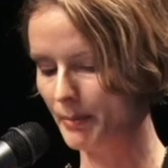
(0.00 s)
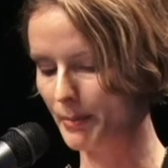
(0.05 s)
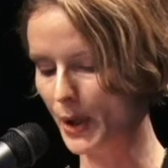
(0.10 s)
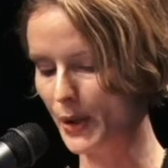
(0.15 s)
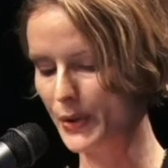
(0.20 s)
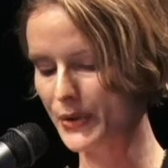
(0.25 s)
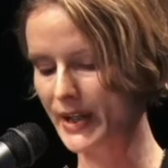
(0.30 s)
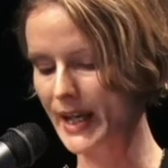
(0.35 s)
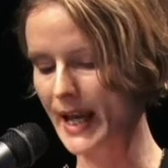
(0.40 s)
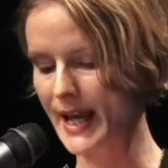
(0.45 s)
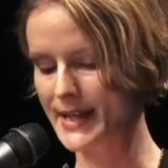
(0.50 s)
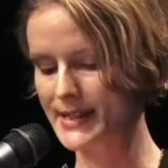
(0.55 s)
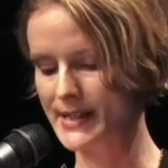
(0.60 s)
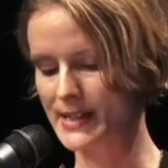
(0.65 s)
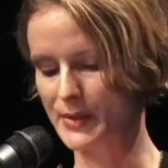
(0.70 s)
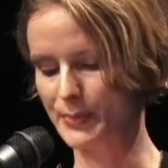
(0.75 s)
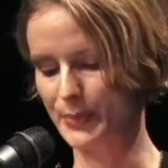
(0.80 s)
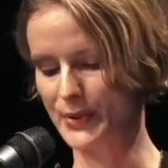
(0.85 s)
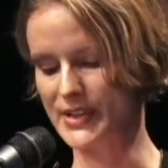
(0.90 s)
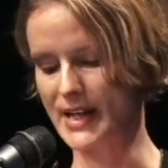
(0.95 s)
Both
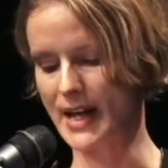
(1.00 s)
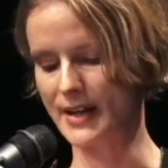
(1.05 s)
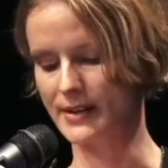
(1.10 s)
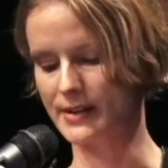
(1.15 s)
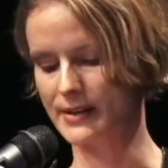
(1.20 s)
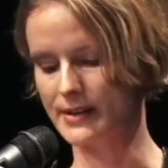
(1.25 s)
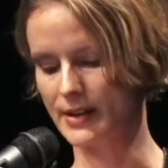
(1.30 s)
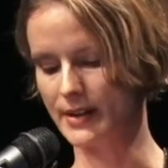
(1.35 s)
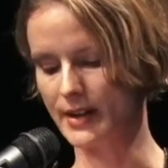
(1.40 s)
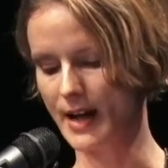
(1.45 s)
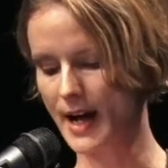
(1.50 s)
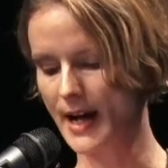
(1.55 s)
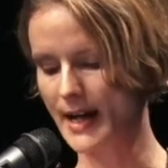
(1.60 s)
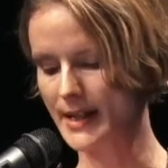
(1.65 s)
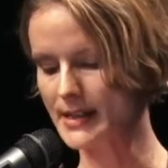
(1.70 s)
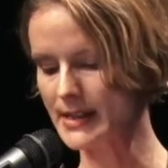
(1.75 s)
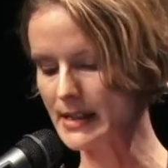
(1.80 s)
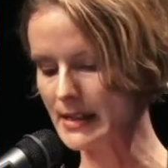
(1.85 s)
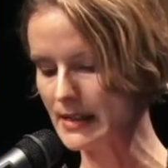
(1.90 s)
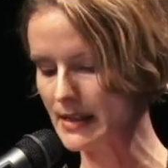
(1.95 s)
cases presented
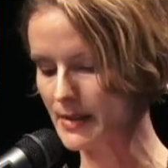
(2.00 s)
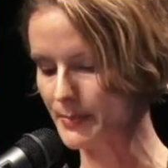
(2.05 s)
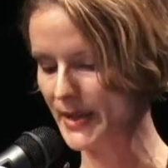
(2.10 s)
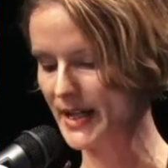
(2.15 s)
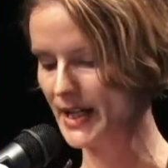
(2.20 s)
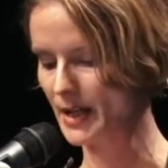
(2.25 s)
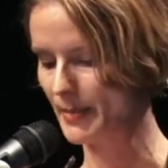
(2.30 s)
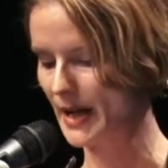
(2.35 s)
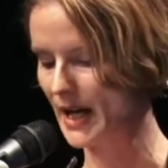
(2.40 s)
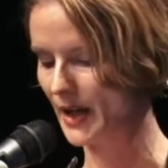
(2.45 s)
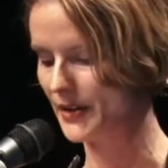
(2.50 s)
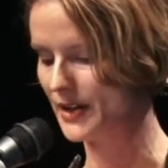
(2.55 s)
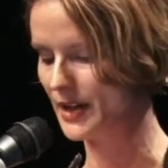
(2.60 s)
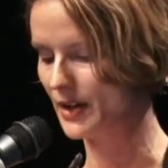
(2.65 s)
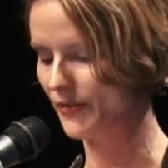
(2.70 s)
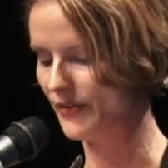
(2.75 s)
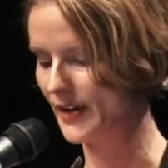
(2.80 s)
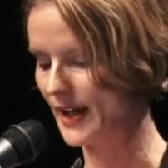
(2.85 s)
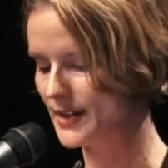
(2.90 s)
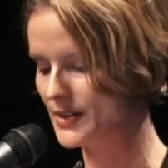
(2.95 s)
tonight speak about the
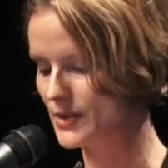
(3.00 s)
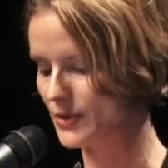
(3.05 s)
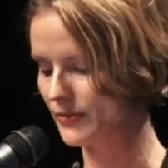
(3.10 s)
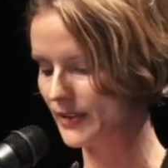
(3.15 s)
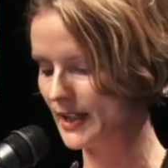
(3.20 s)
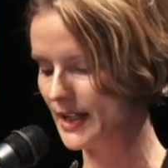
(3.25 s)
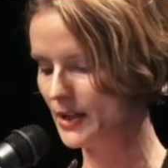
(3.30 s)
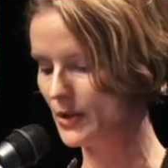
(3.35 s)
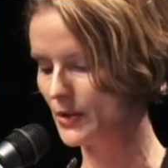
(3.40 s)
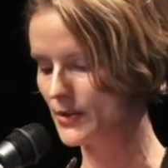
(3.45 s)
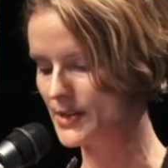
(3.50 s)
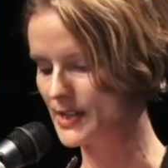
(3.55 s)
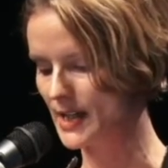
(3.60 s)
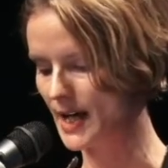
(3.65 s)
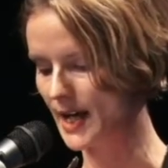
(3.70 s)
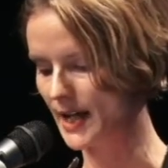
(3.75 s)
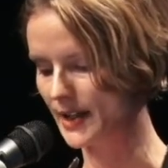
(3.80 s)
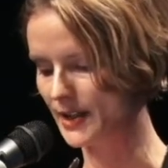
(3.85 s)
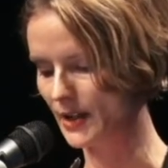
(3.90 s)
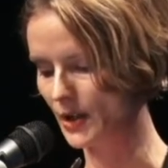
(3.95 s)
effects of
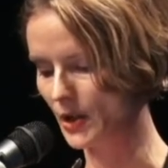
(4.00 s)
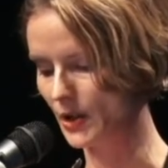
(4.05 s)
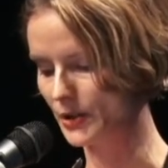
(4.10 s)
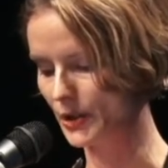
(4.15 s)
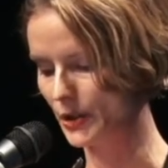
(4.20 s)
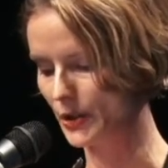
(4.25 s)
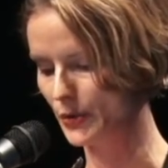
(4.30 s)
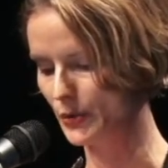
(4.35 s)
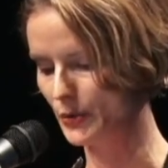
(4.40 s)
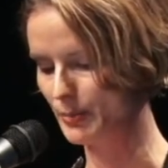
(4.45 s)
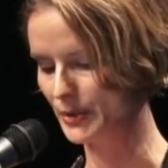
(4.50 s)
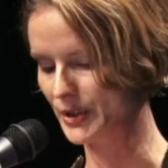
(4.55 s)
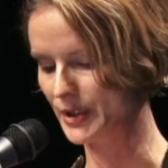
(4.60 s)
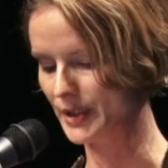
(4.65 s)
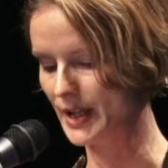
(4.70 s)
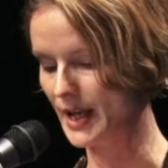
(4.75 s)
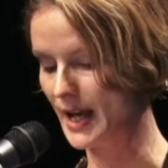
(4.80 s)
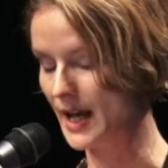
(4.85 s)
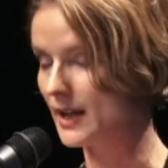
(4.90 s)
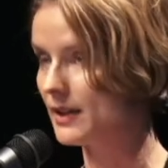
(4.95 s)
ecocide on
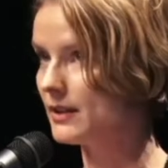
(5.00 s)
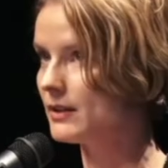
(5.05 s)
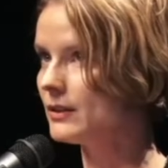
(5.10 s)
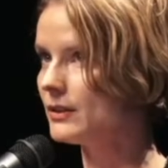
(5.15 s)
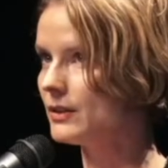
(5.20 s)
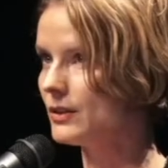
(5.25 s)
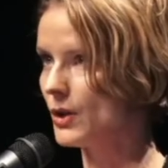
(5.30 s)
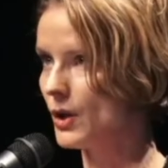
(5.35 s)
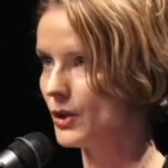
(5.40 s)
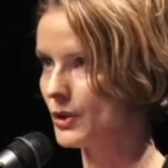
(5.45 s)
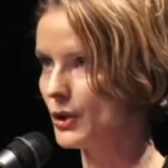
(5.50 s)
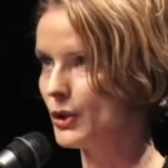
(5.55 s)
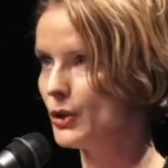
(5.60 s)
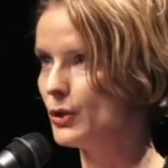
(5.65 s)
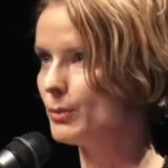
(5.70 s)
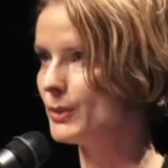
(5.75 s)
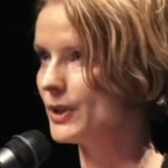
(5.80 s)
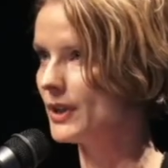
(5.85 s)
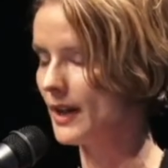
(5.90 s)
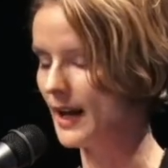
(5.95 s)
human and
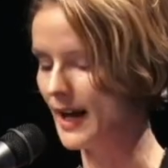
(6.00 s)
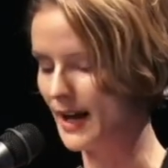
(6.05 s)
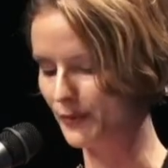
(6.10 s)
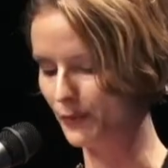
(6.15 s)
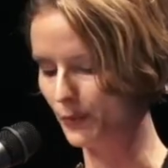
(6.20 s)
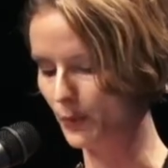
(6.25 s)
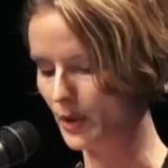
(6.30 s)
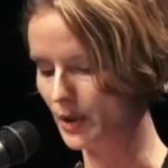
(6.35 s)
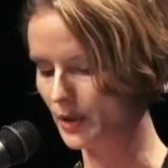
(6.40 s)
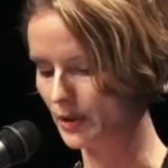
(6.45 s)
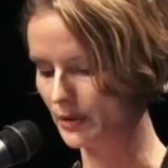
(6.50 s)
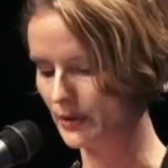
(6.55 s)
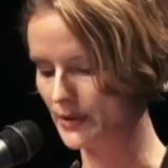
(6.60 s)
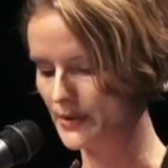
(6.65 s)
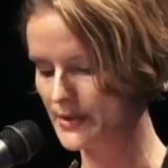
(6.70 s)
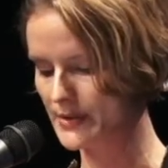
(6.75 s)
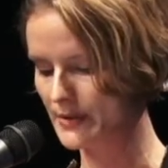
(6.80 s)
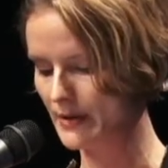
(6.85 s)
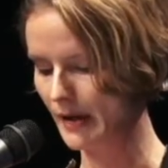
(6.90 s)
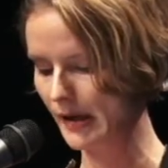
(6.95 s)
non-human life
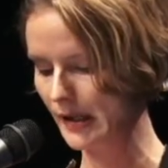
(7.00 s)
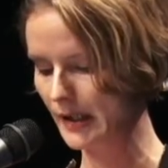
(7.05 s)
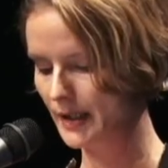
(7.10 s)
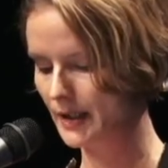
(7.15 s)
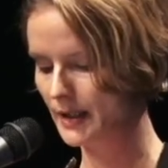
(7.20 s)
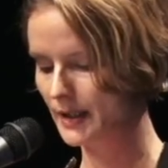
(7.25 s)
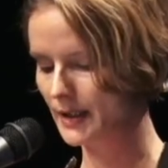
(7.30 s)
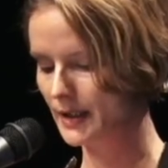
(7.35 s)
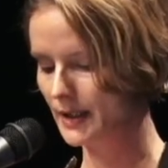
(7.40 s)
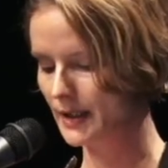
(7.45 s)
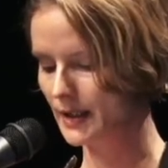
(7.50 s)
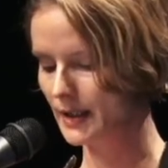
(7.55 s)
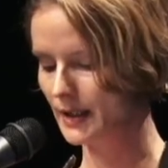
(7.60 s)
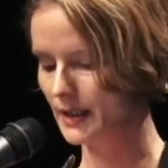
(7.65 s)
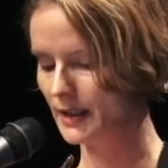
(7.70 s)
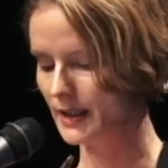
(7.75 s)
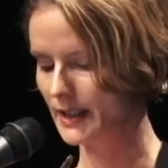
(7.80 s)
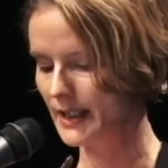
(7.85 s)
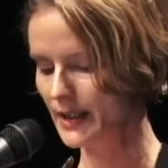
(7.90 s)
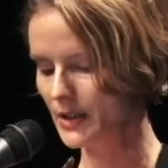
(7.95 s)
worlds.
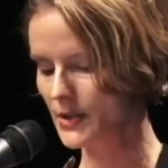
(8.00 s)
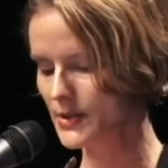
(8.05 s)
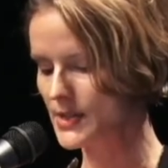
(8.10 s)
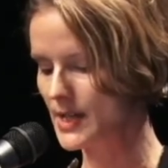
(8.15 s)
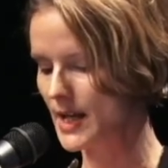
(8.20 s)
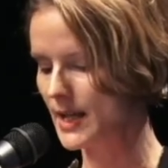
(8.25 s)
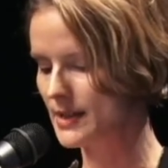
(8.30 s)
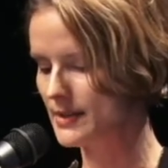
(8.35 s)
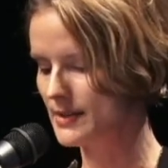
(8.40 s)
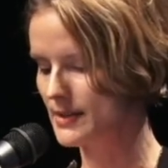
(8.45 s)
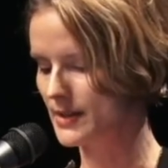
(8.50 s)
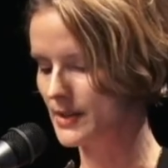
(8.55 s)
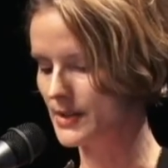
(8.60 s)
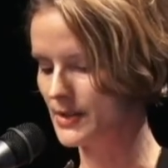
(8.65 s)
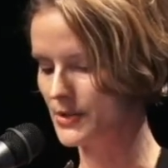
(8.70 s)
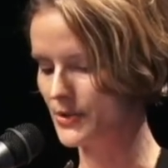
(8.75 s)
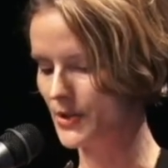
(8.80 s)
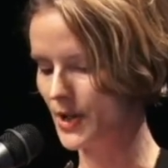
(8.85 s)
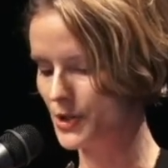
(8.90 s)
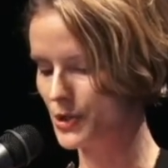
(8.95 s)
Ecocide is the
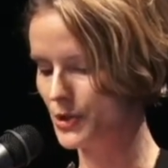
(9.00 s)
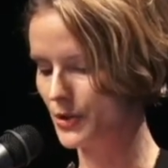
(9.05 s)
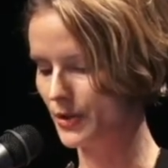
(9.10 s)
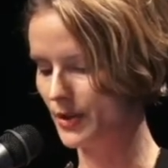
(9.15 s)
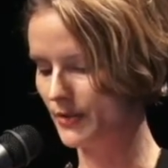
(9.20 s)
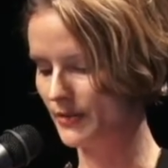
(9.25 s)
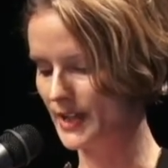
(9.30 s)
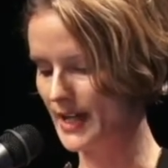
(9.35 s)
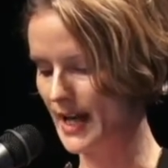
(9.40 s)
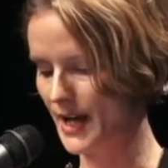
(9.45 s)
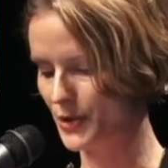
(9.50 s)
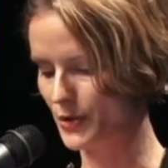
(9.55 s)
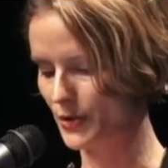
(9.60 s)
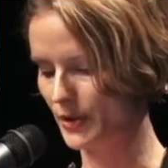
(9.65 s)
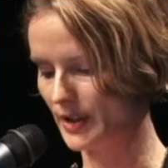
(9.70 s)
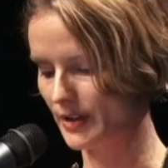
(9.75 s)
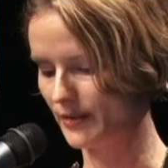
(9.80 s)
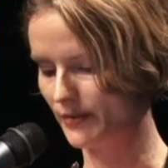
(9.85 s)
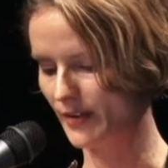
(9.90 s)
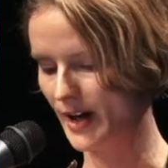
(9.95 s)
destruction of a
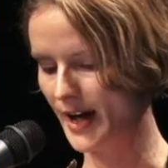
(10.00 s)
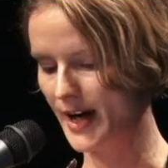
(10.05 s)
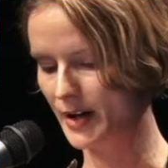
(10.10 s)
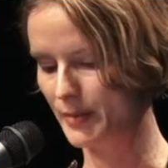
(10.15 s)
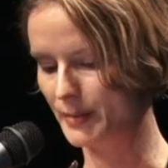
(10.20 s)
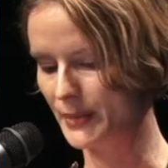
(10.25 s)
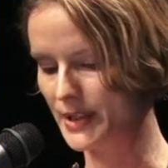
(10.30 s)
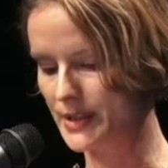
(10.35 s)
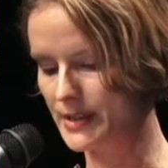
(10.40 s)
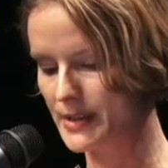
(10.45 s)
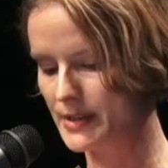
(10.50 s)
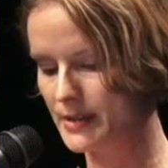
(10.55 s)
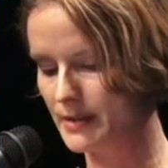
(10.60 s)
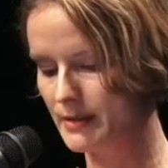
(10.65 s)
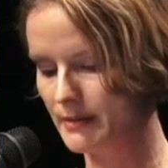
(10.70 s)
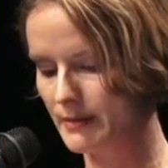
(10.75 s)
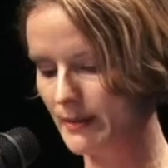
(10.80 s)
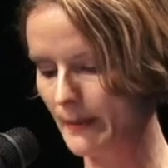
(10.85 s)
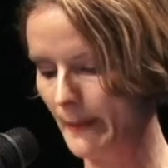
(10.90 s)
natural environment,